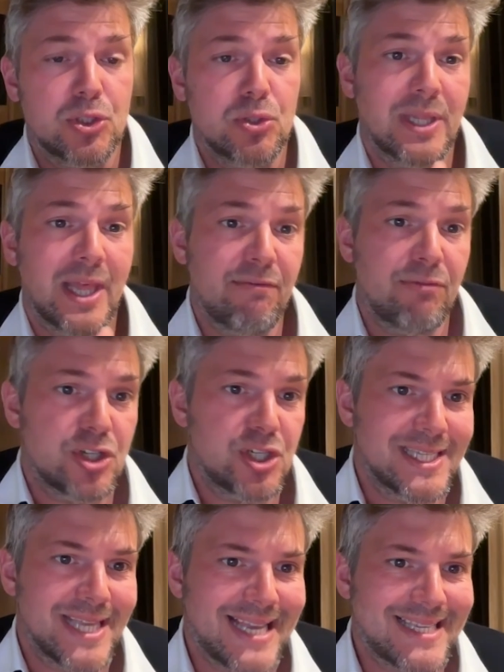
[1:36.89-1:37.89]
to leverage
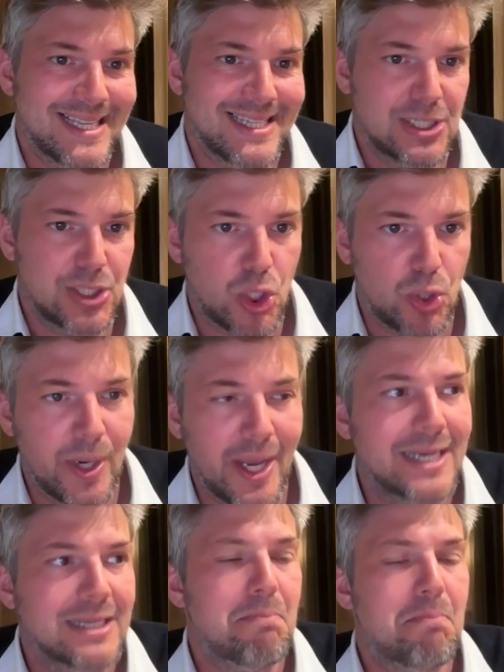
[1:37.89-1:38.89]
these assets to
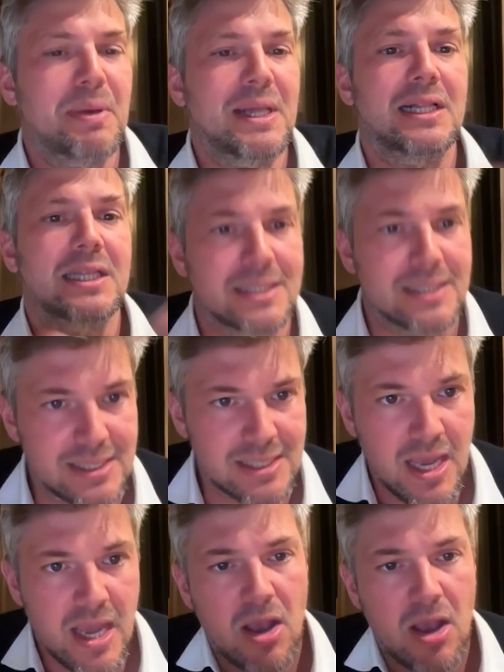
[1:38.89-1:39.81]
create billions,